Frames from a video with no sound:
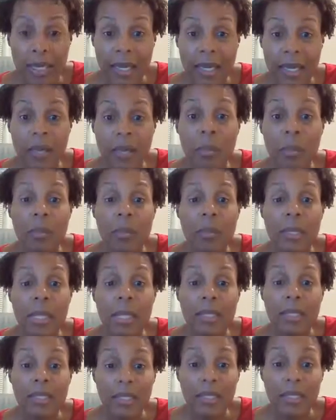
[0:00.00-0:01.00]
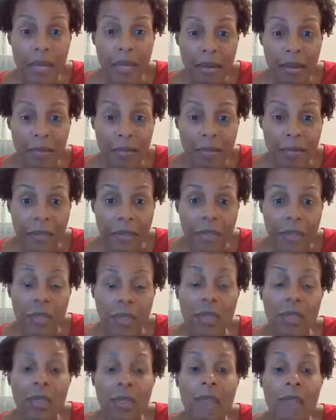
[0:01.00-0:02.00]
You're being safe.
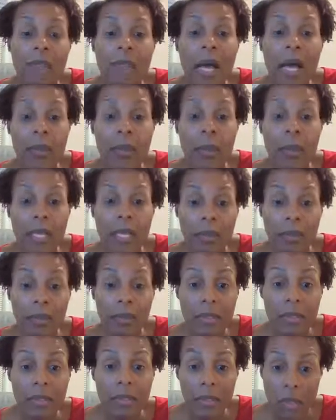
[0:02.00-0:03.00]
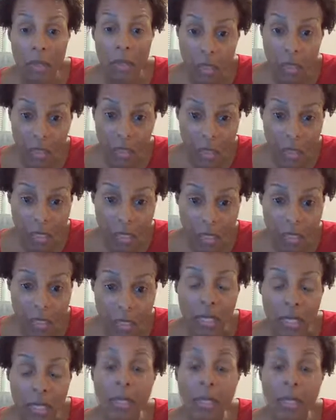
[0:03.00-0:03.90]
You're following instructions.